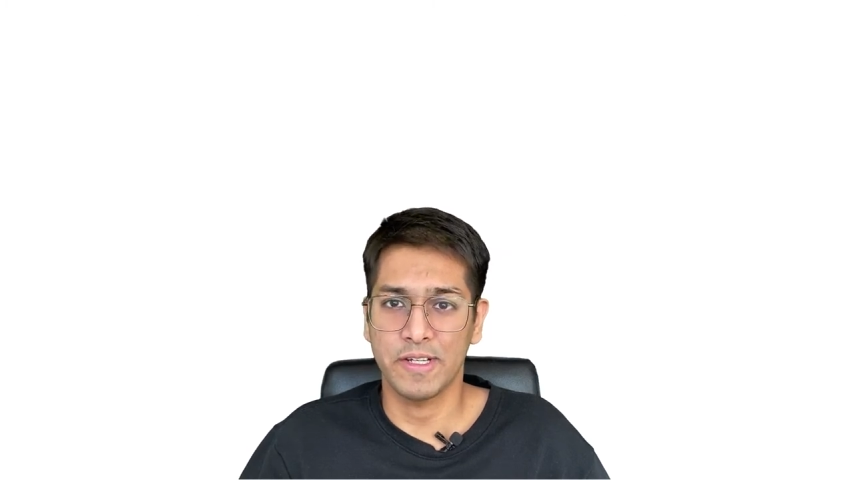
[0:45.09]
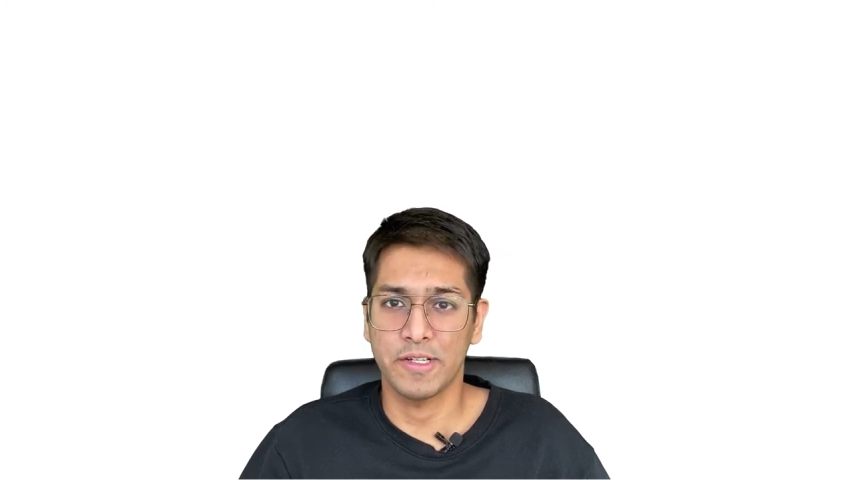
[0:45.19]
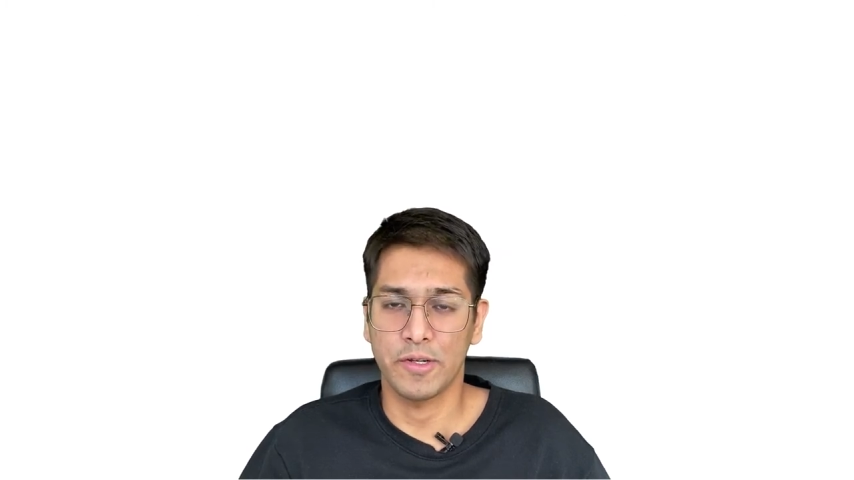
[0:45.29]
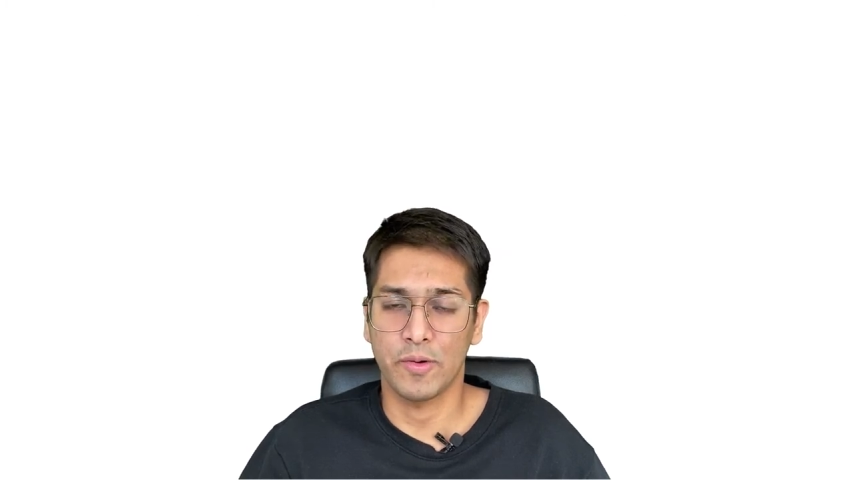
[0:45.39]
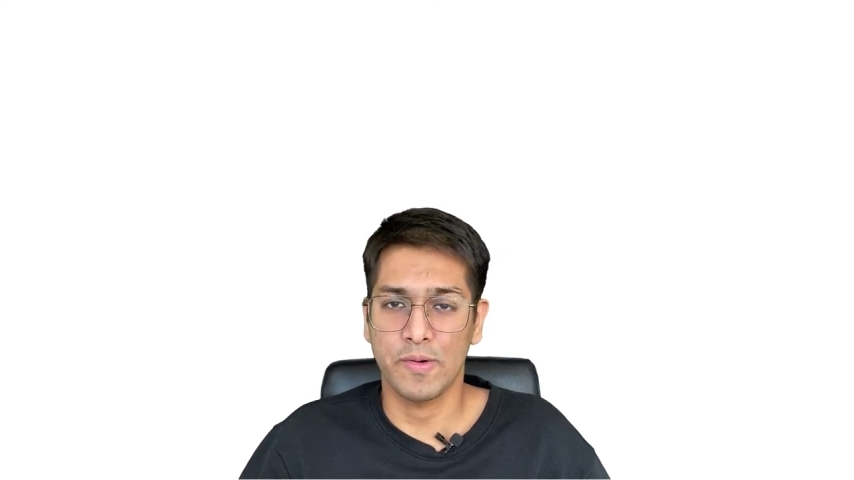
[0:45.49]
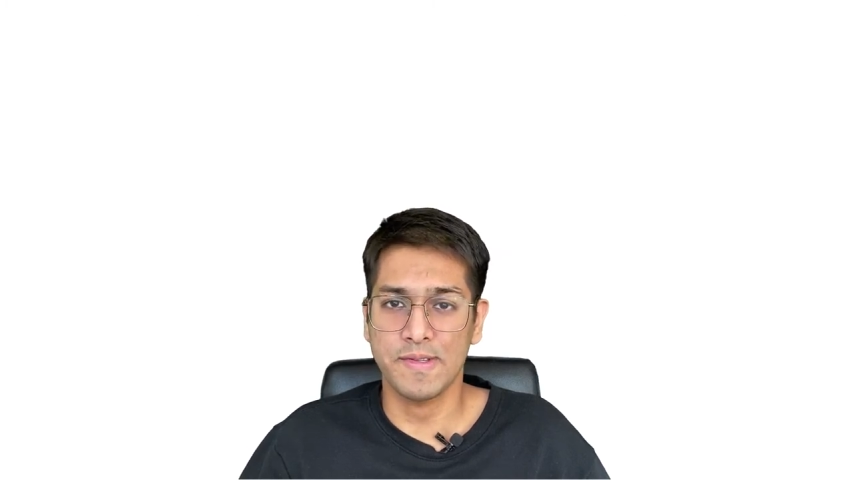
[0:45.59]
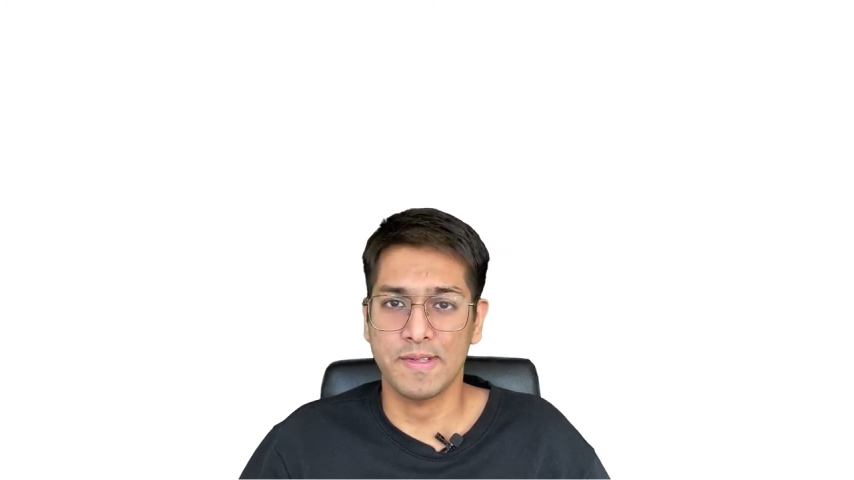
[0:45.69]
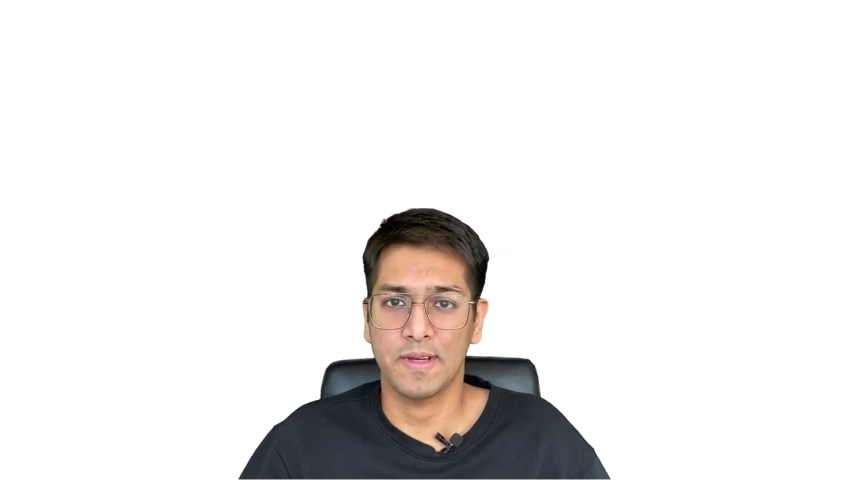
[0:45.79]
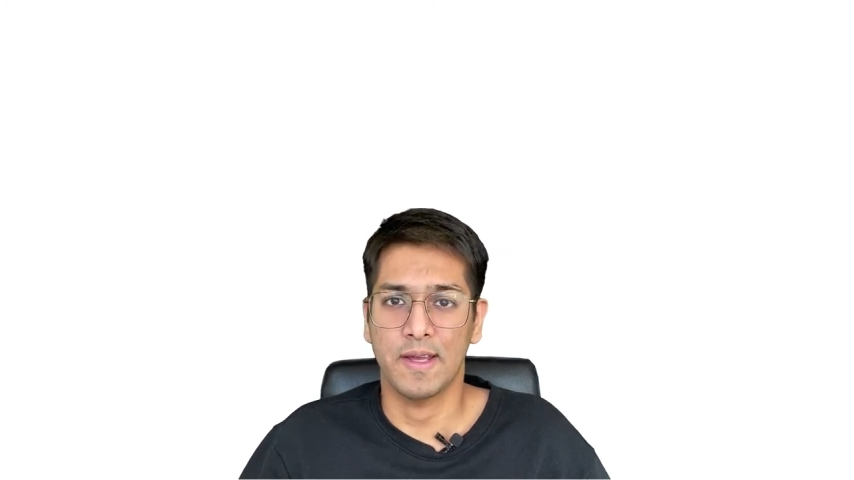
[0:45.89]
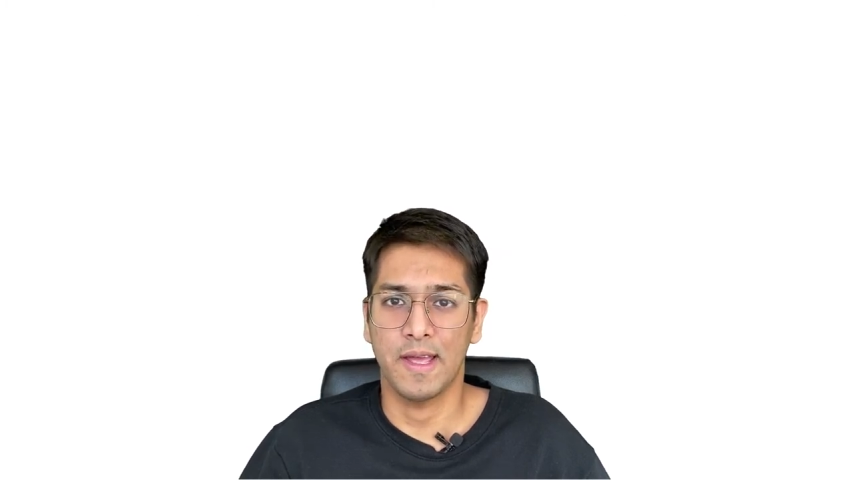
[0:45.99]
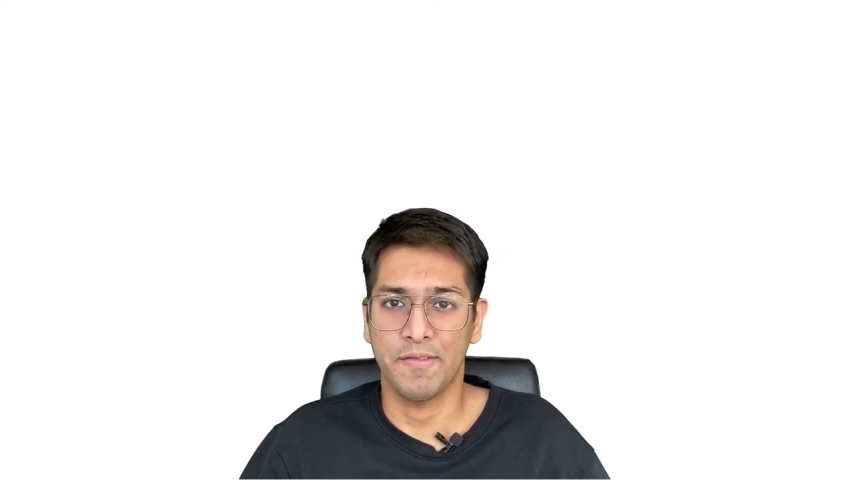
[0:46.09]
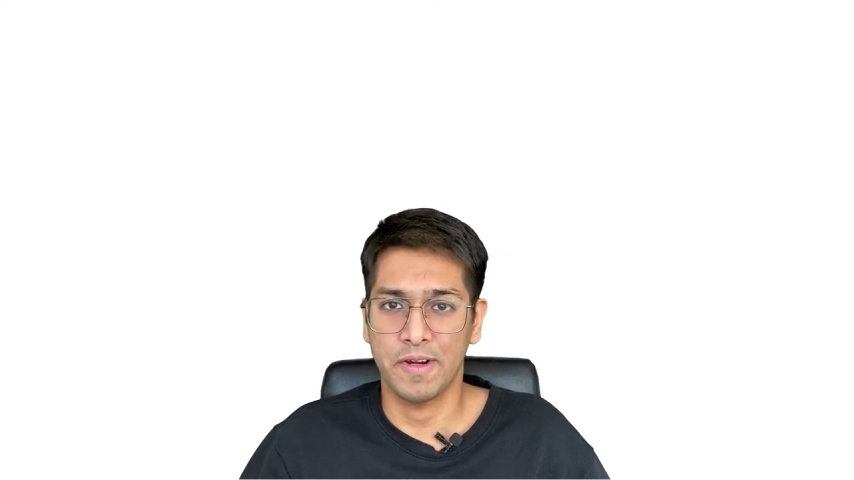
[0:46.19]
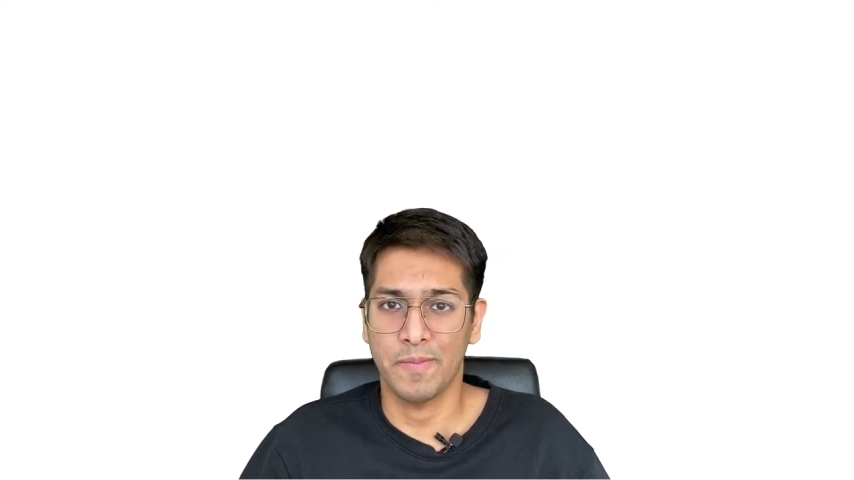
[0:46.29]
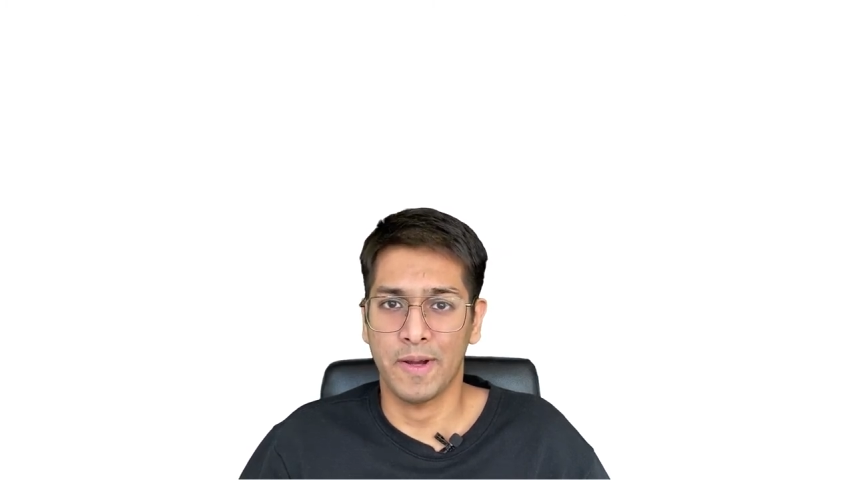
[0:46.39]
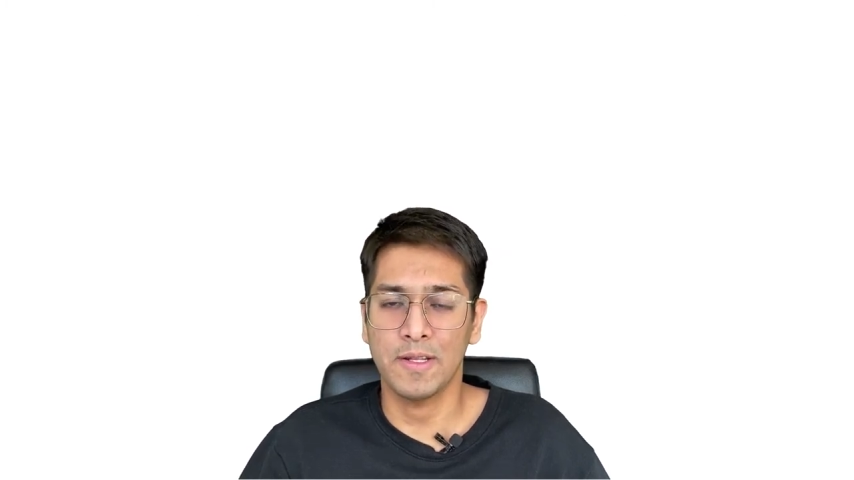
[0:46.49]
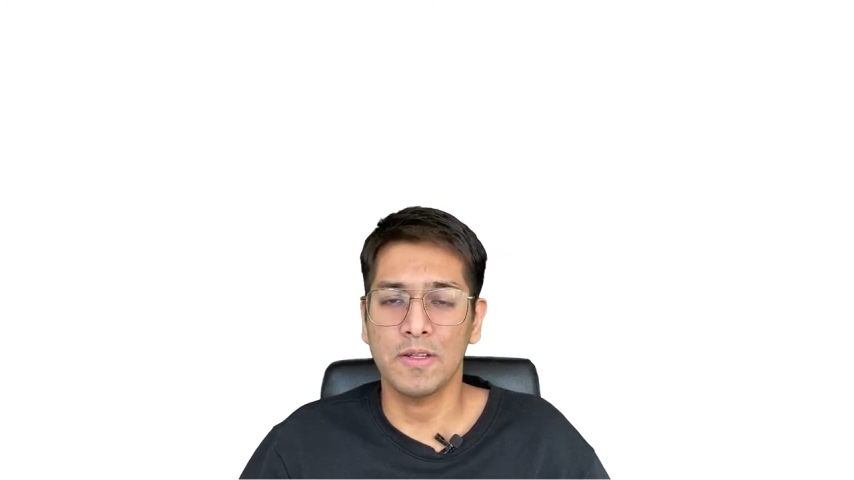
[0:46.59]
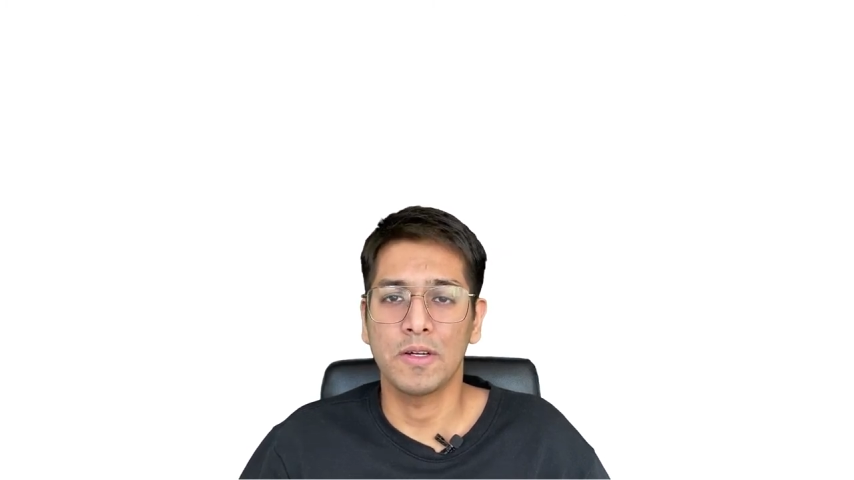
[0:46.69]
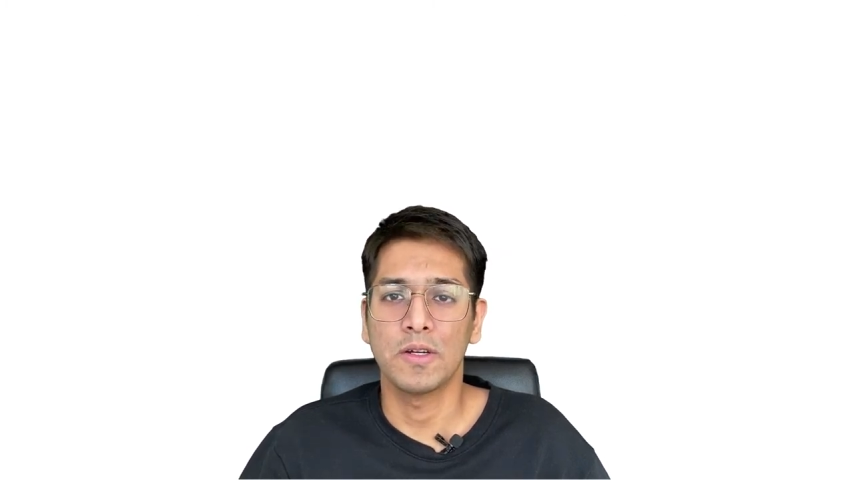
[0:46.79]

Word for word: euros every month